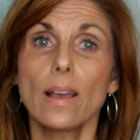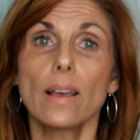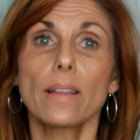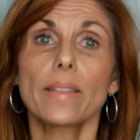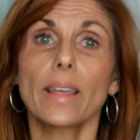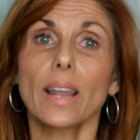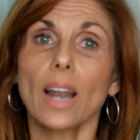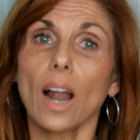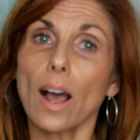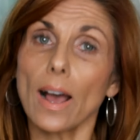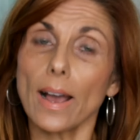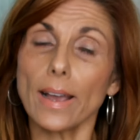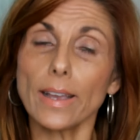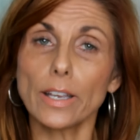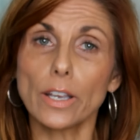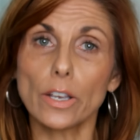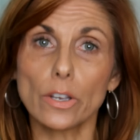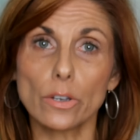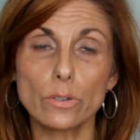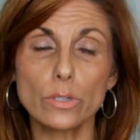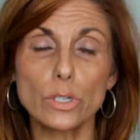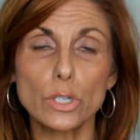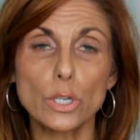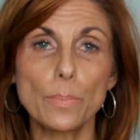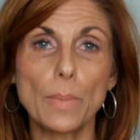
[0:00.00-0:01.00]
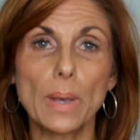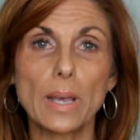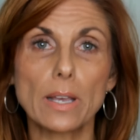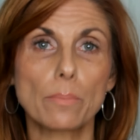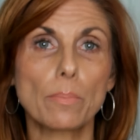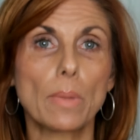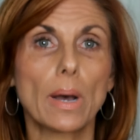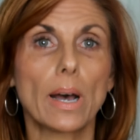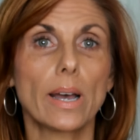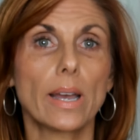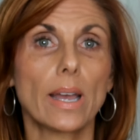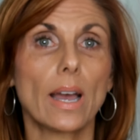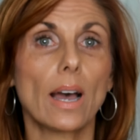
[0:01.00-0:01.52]
that I use to make
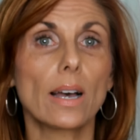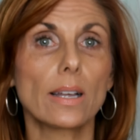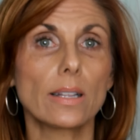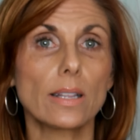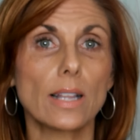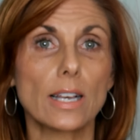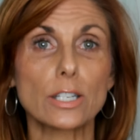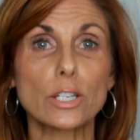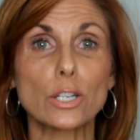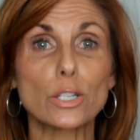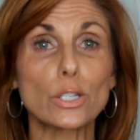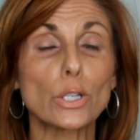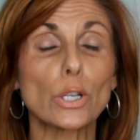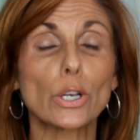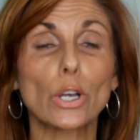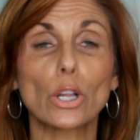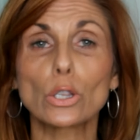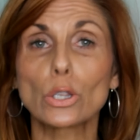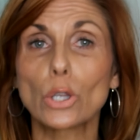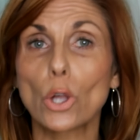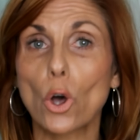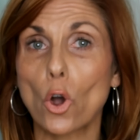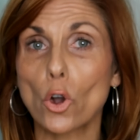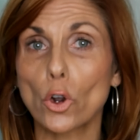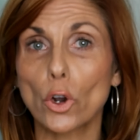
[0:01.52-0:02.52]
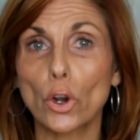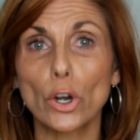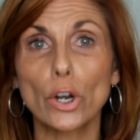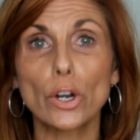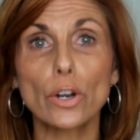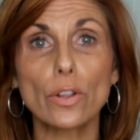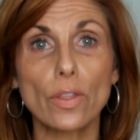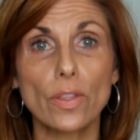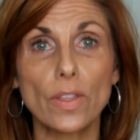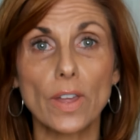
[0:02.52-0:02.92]
my eyelashes look longer,